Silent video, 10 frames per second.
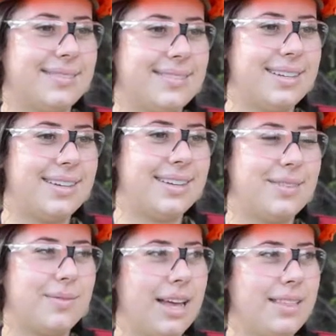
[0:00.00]

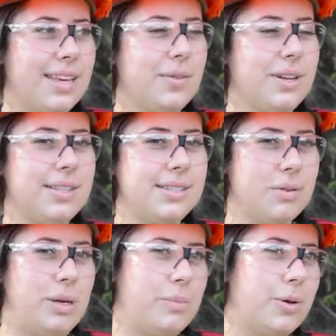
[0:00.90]
I think when I tell
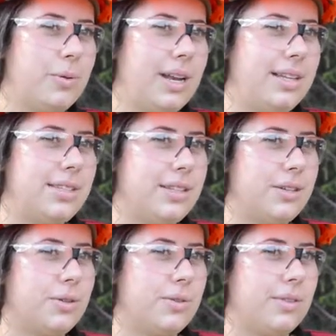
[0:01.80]
people what I
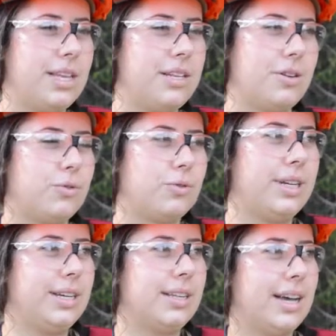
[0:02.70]
do, they don't
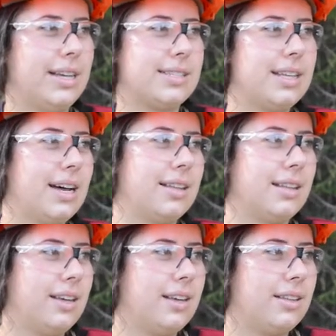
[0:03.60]
realize that
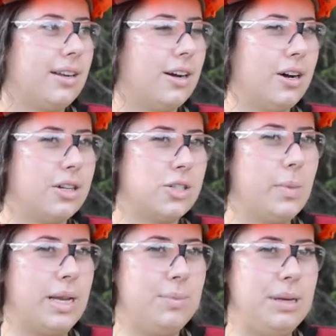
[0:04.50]
there are so
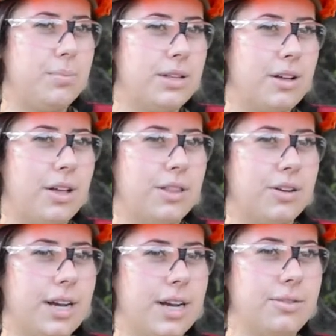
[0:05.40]
many people on the
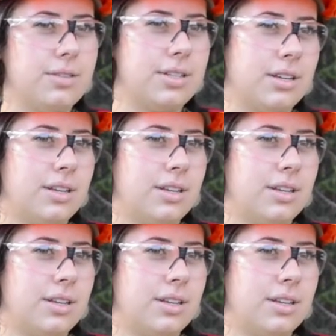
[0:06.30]
ground